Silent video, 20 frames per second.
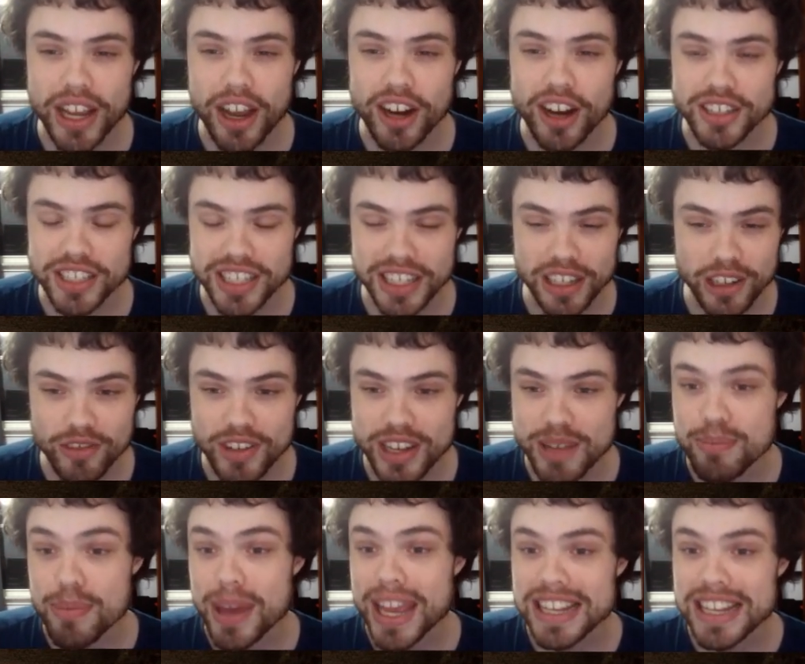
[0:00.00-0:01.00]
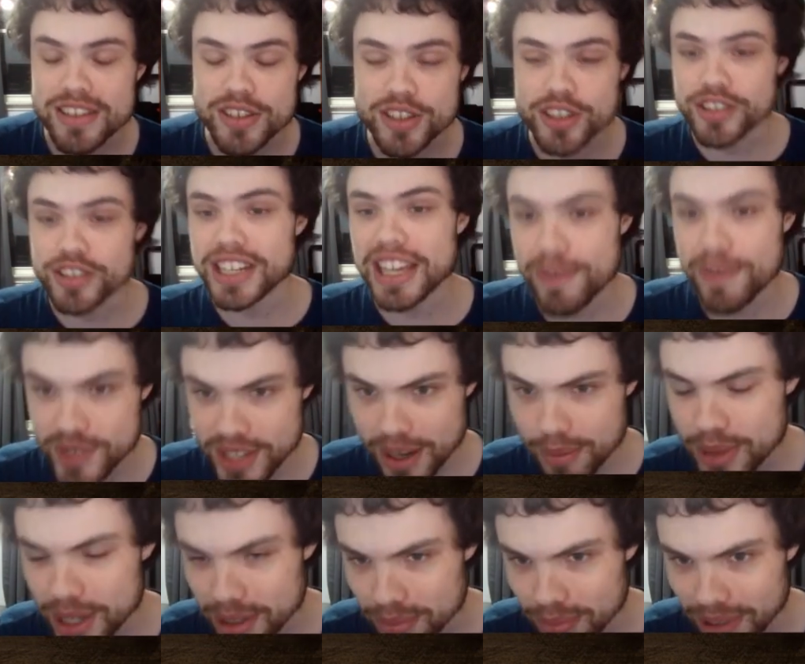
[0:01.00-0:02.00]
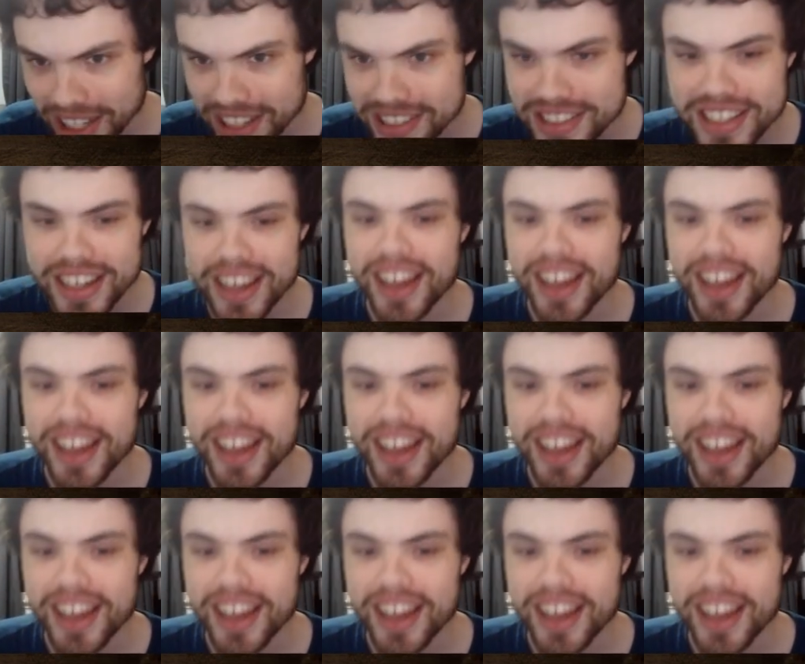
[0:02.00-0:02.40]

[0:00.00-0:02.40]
artillery pincer give something blitz.